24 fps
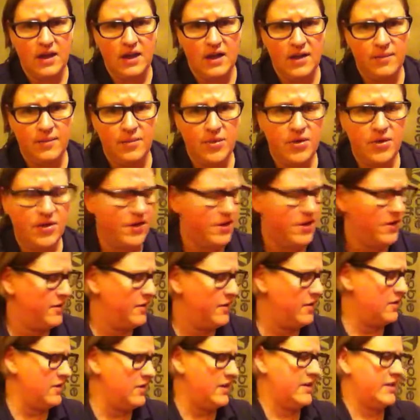I put it on
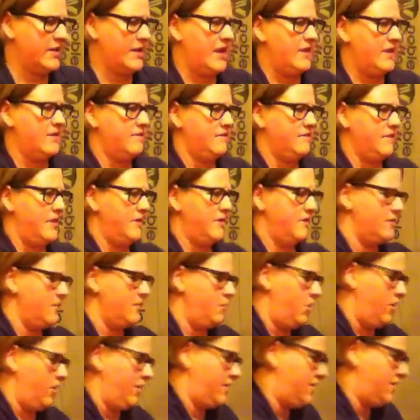there like that and find
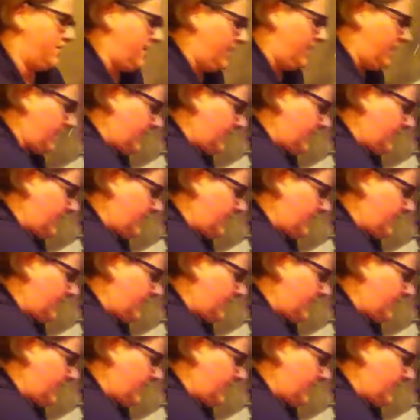somewhere to stick